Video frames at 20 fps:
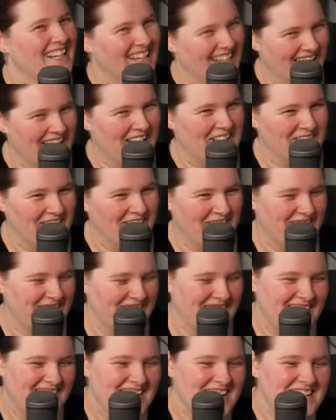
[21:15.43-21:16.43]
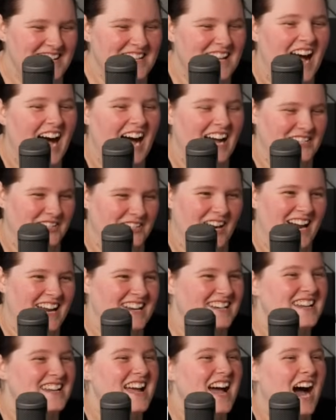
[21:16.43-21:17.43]
Oh no, I
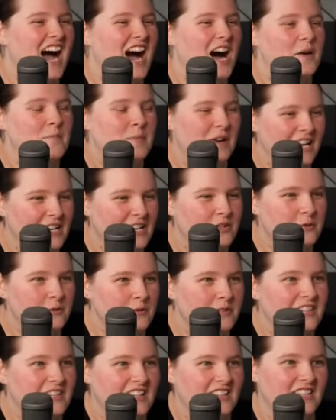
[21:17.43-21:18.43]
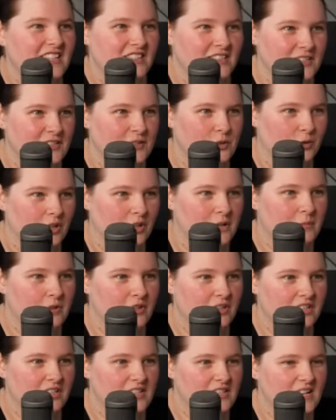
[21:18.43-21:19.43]
tried. But I do think that the
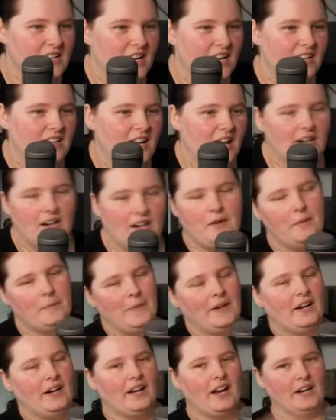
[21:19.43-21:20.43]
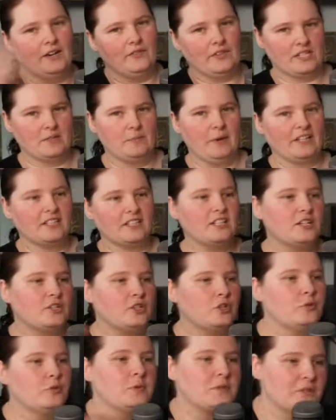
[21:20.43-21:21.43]
storybook design, and I mean, I kind of expected it
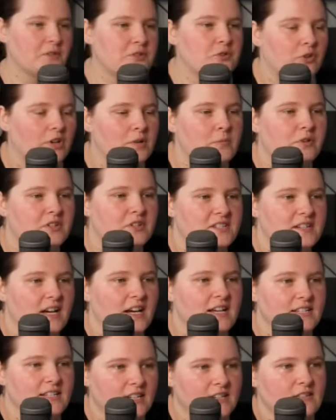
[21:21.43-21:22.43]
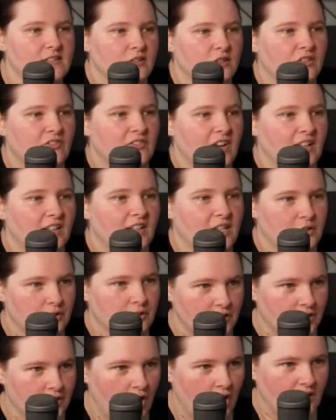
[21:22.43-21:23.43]
to, but the storybook design does look fairly
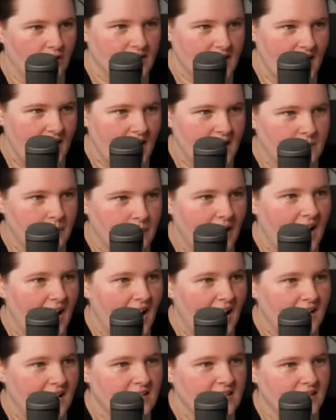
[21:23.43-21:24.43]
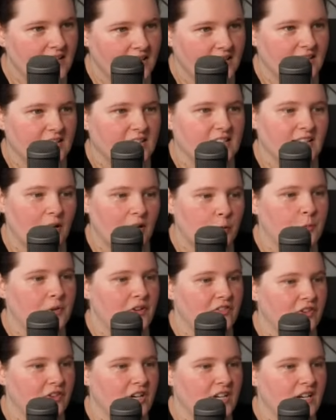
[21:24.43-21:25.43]
good on the 8x8. I think that that would be
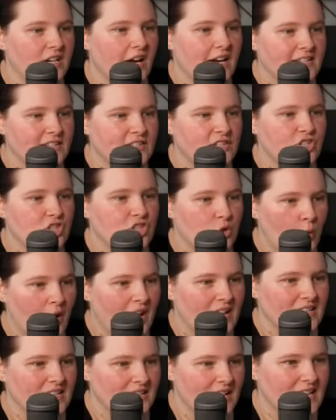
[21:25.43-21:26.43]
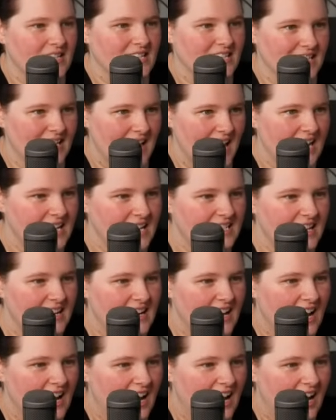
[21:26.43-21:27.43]
a very nice square design to get.
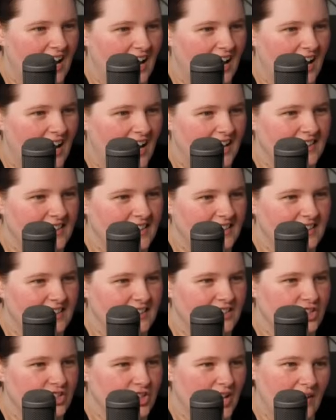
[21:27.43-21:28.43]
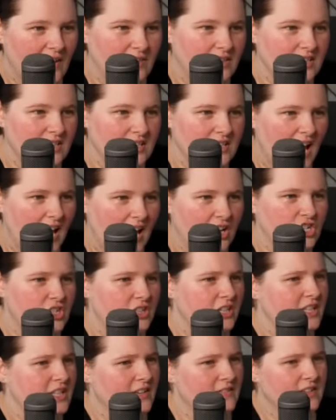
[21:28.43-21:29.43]
I think that the Travelers,
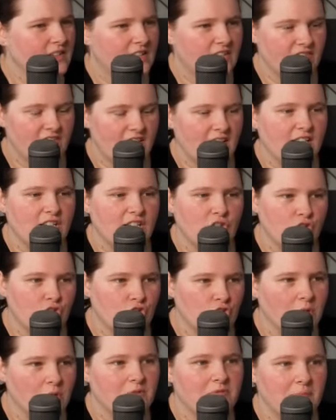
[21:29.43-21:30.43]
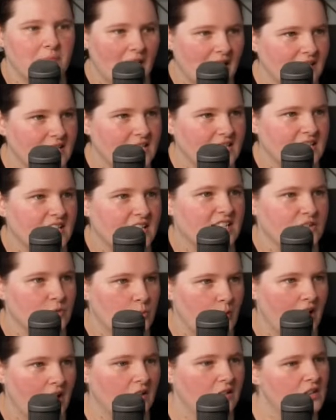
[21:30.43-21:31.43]
actually, they've done a fairly good job of balancing it as
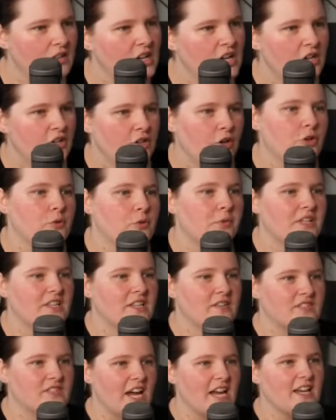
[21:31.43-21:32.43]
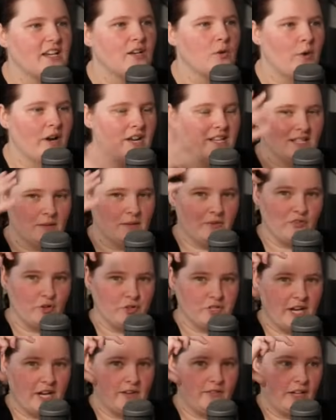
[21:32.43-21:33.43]
well. Notably, they've taken away some of
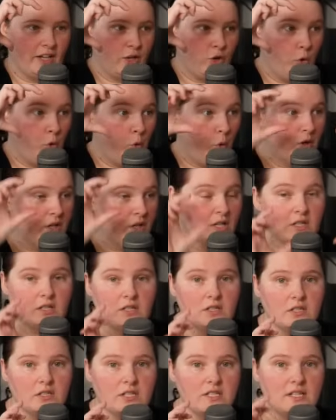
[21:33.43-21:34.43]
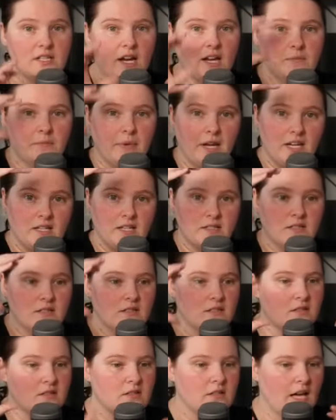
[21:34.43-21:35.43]
those kind of like corner design
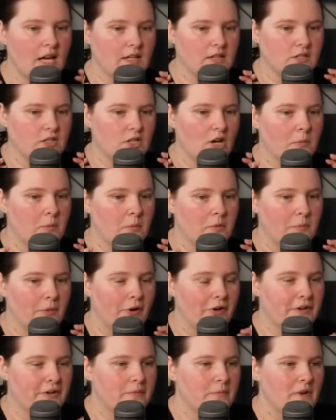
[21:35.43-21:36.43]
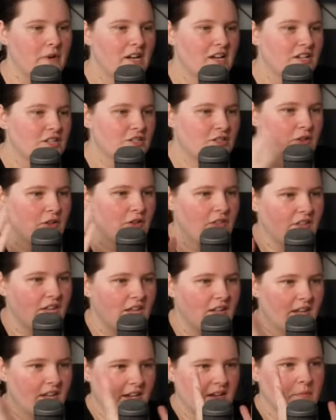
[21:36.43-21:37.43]
pieces at the top and bottom, so that
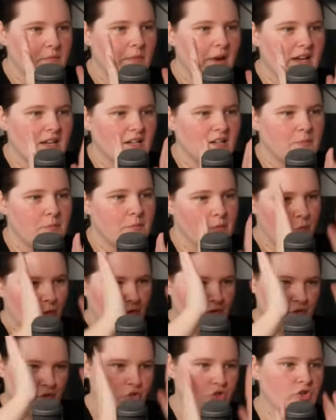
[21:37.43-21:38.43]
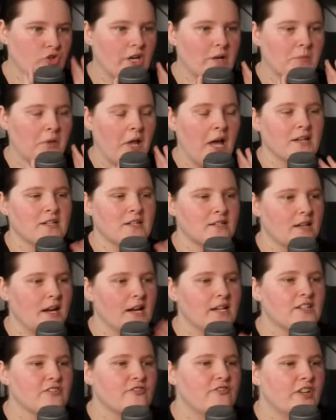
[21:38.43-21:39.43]
then they can make it a bit more of a streamlined
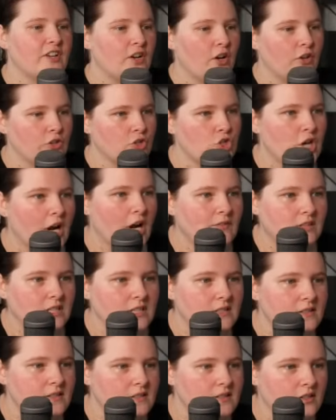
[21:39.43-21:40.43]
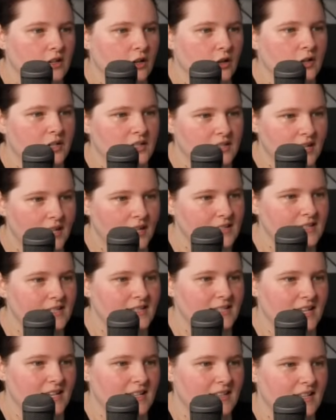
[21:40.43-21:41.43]
design to fit on the Travelers. So it's nice to
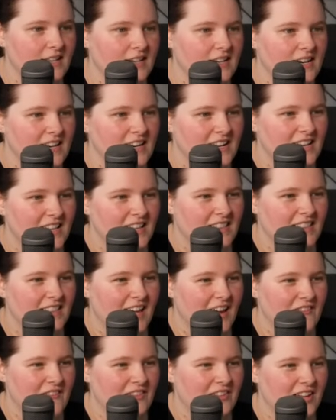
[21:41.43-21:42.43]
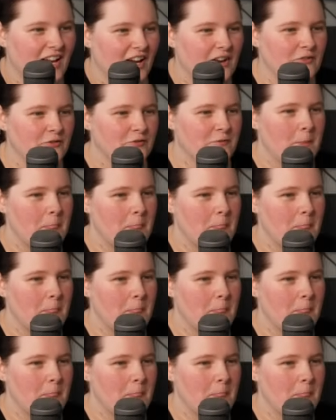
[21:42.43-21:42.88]
see that they've kind of